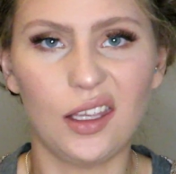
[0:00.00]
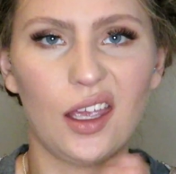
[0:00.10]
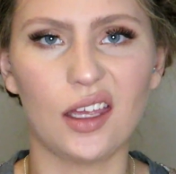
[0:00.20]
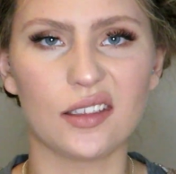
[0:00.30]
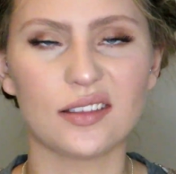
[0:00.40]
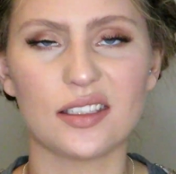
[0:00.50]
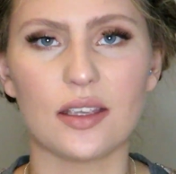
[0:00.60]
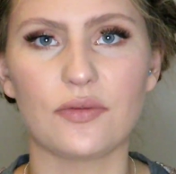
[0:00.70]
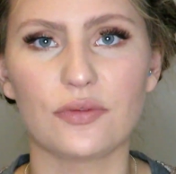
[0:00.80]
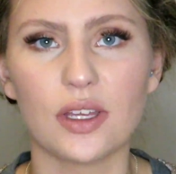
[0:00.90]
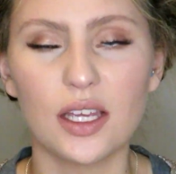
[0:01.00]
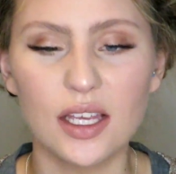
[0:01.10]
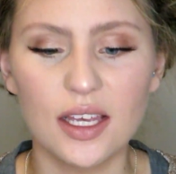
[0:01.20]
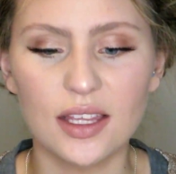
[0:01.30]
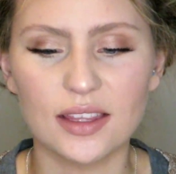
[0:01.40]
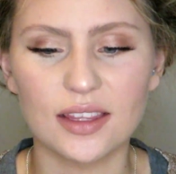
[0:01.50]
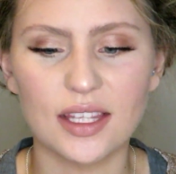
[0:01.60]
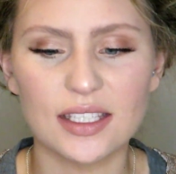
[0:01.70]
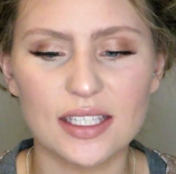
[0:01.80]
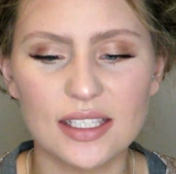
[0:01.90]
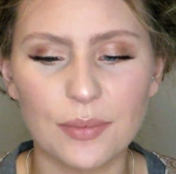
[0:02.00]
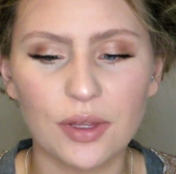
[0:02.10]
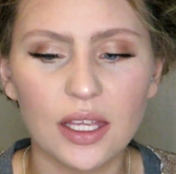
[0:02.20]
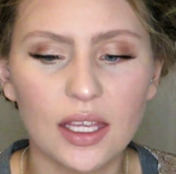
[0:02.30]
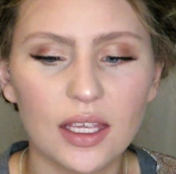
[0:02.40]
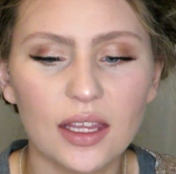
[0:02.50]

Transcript: Yeah, see if this is something